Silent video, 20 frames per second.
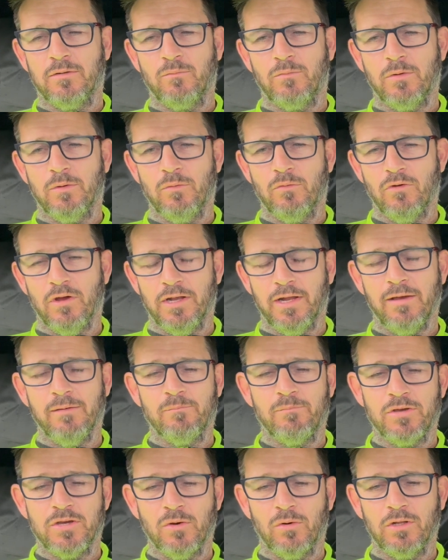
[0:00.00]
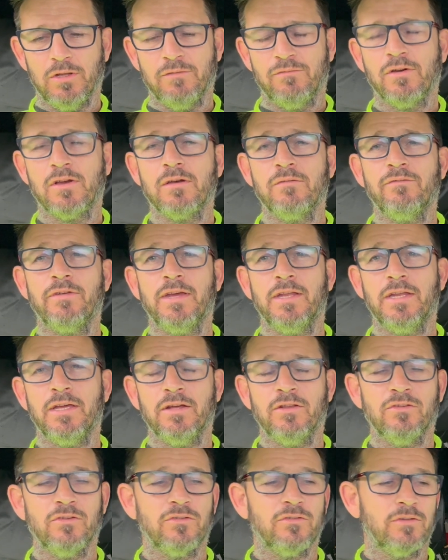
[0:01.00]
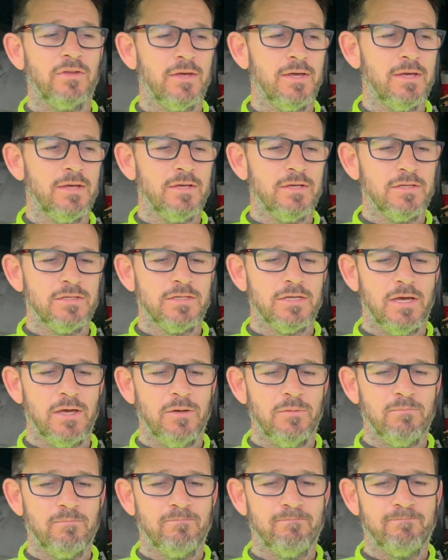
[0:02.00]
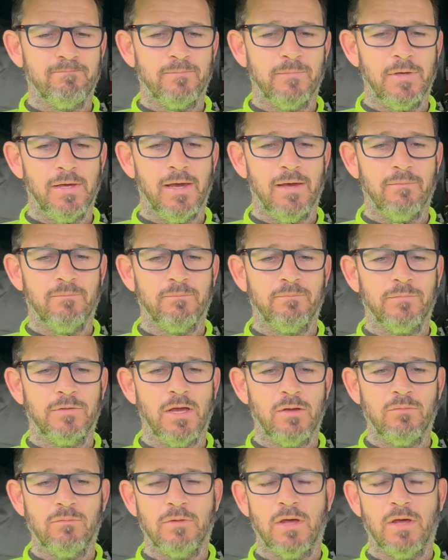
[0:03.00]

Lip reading: We were in it purely for convenience. So yeah, don't